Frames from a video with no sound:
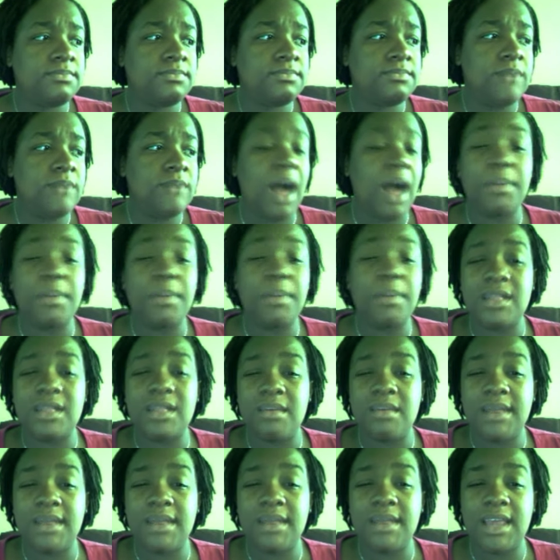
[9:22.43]
I'll put them
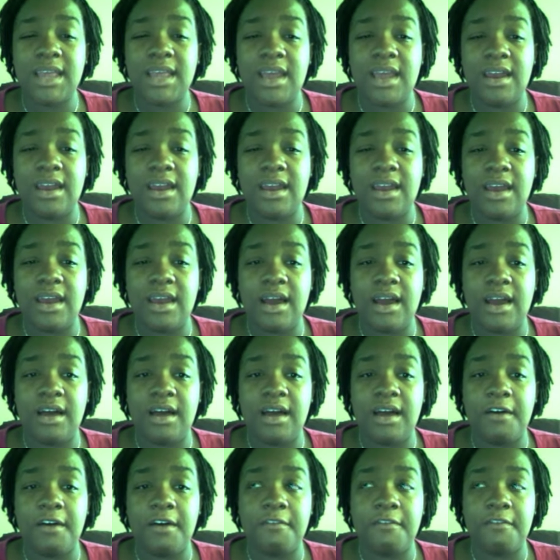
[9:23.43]
at the end
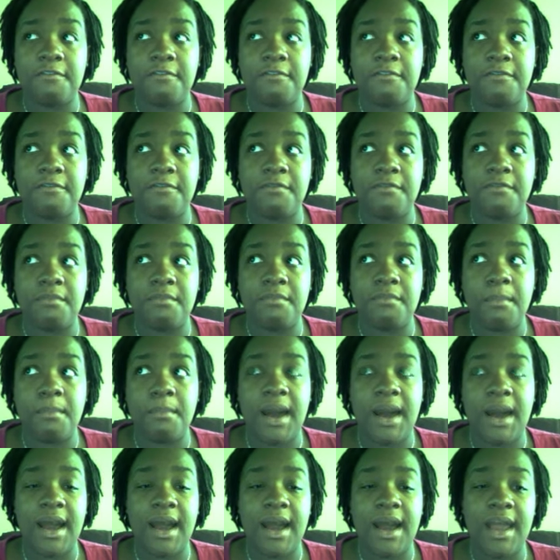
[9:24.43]
of
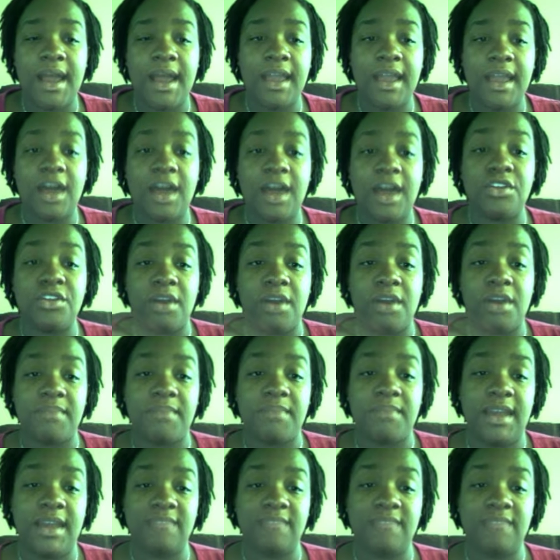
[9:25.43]
my other
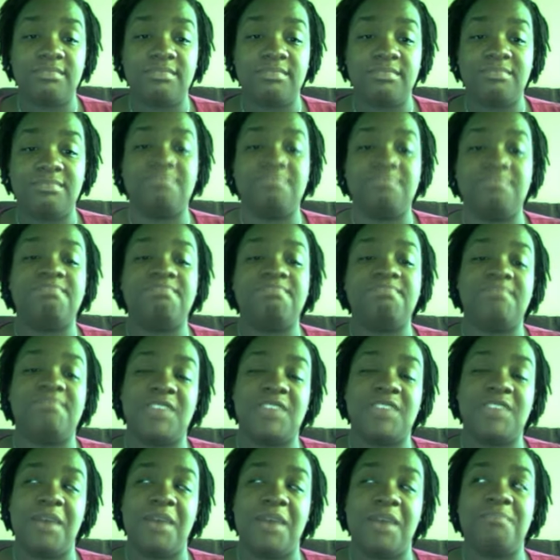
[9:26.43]
update. So
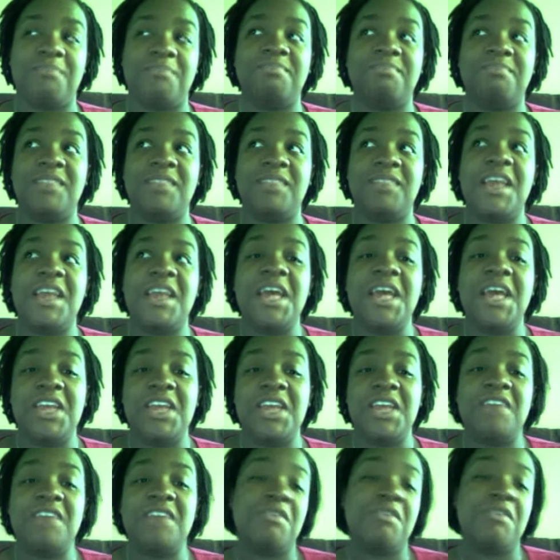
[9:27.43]
you
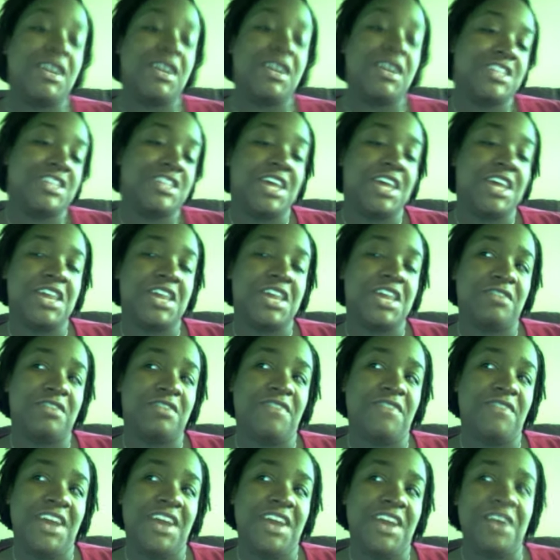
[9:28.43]
have to watch the other
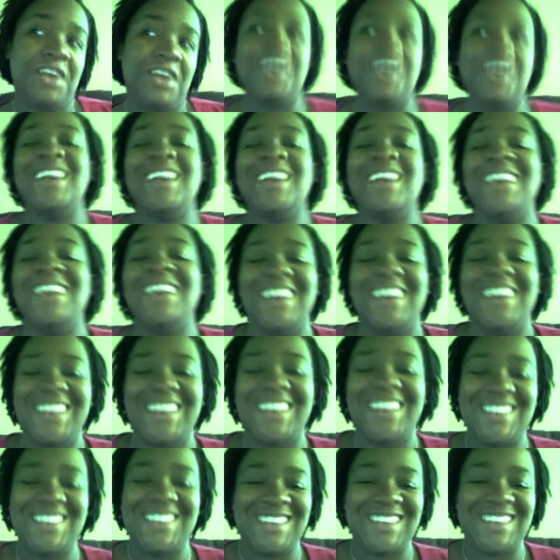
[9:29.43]
video to
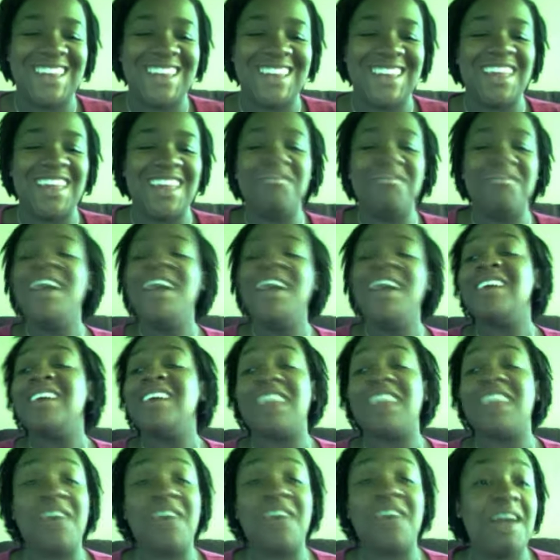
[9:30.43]
see them, because I
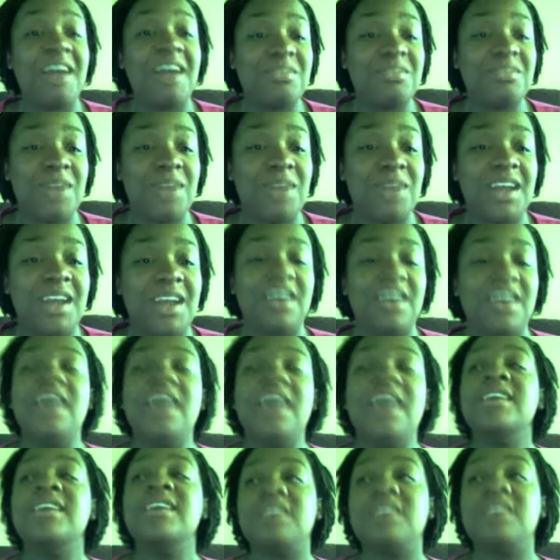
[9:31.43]
don't have them right here.
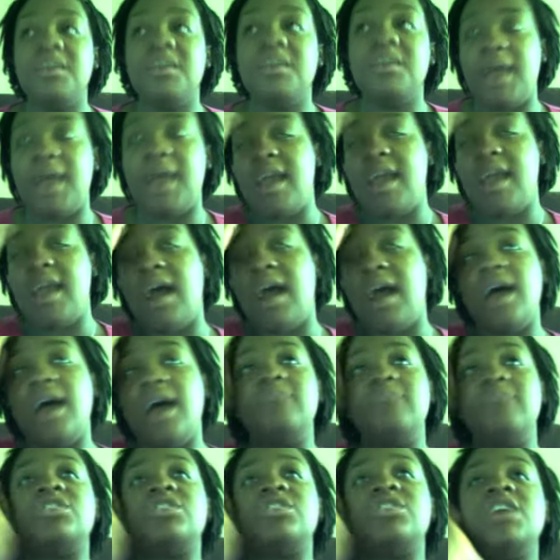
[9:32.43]
So anyway,
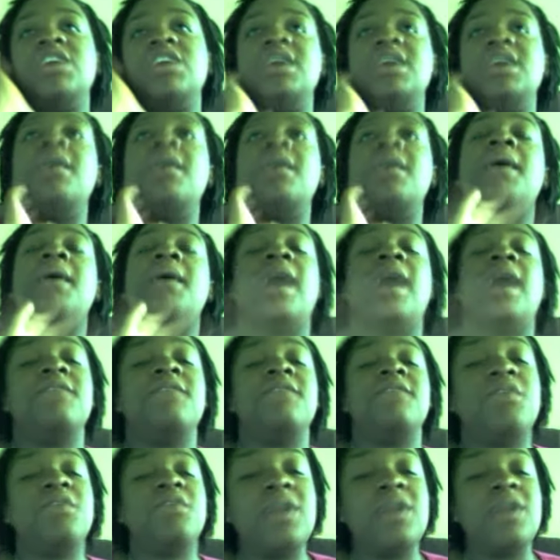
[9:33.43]
she got in
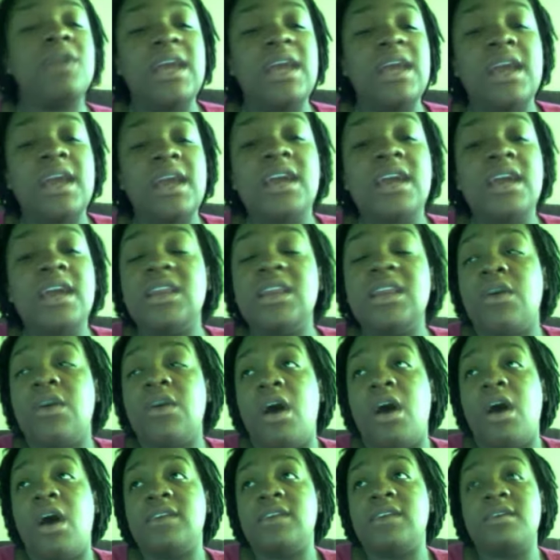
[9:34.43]
4D. They were
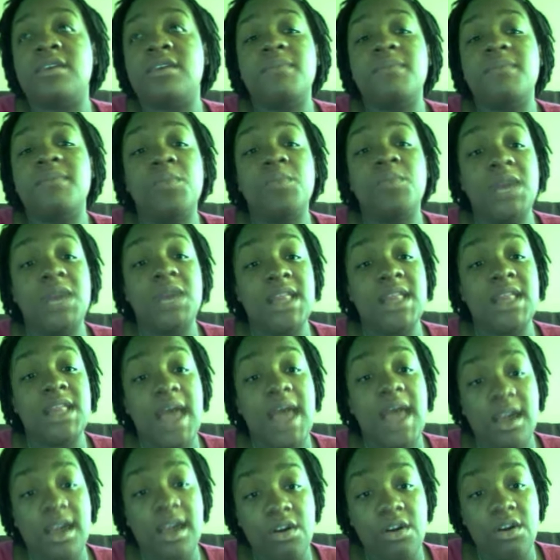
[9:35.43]
awesome. We did the
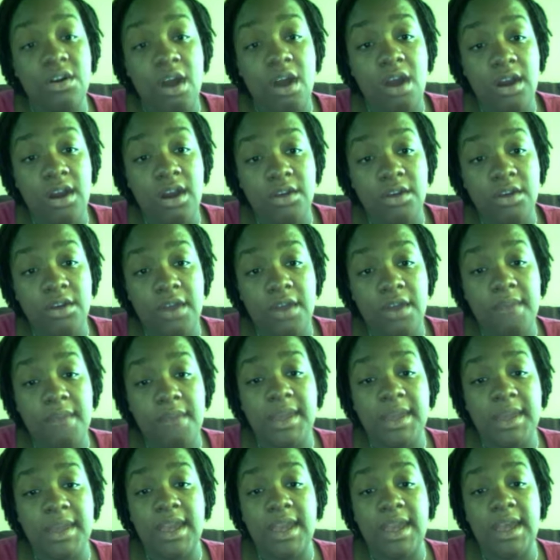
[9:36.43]
echocardiogram
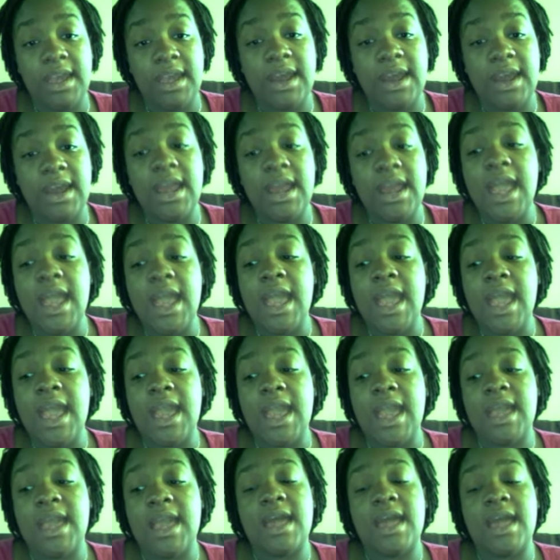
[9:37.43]
again,
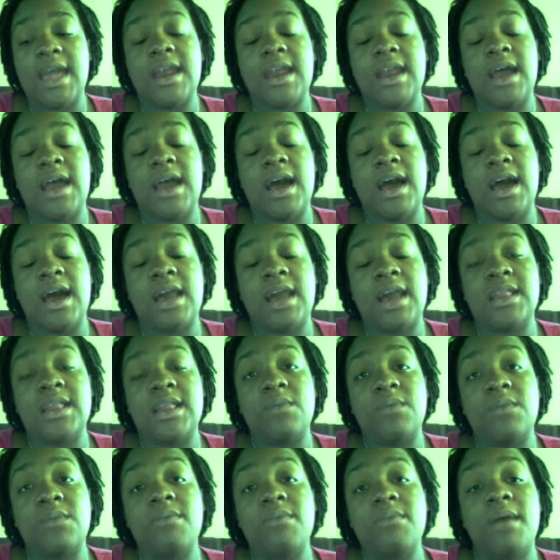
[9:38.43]
and then we
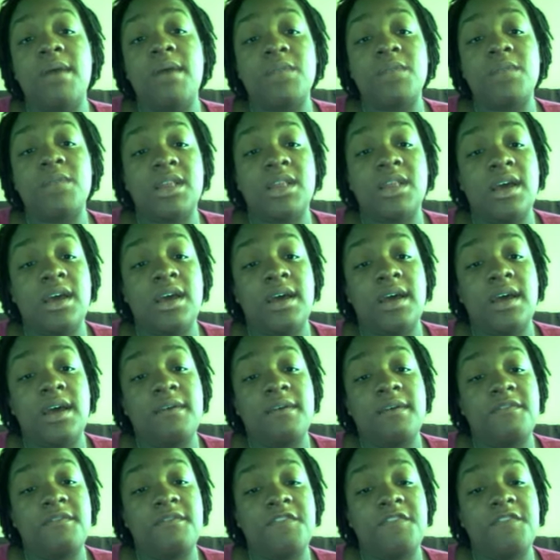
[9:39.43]
met with the
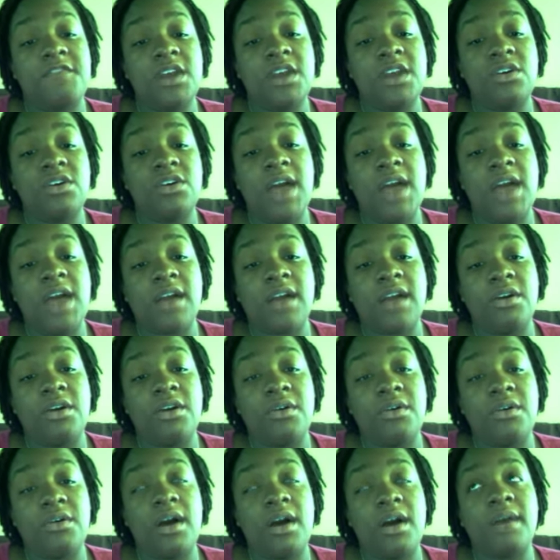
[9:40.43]
fetal
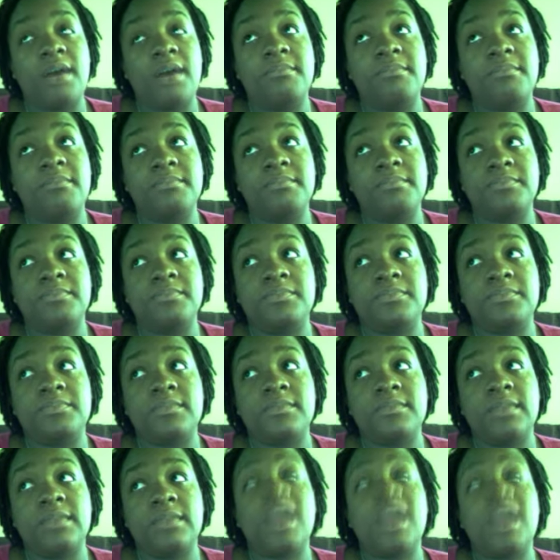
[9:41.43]

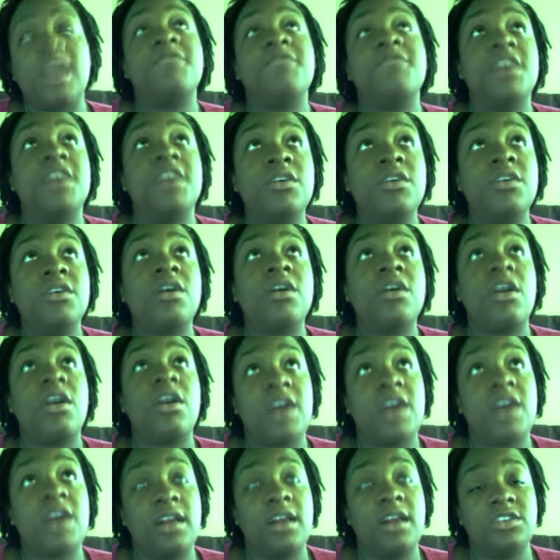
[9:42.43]
a fetal
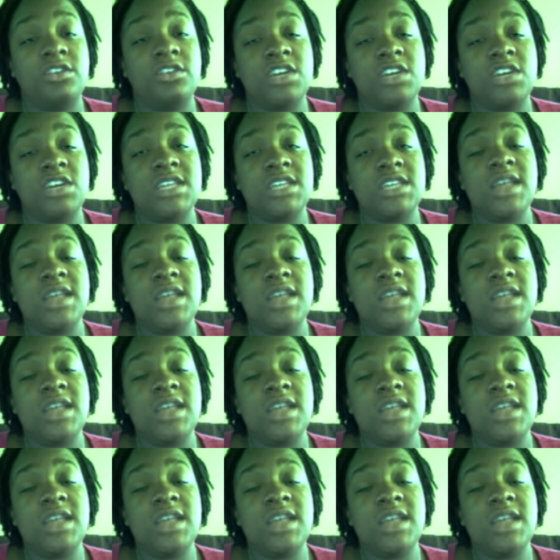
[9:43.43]
cardiologist